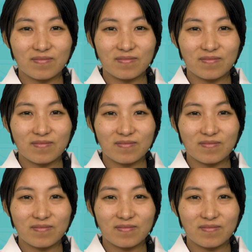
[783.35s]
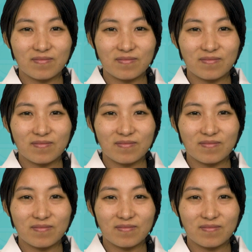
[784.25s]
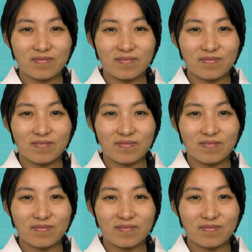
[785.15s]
No one is speaking in this clip.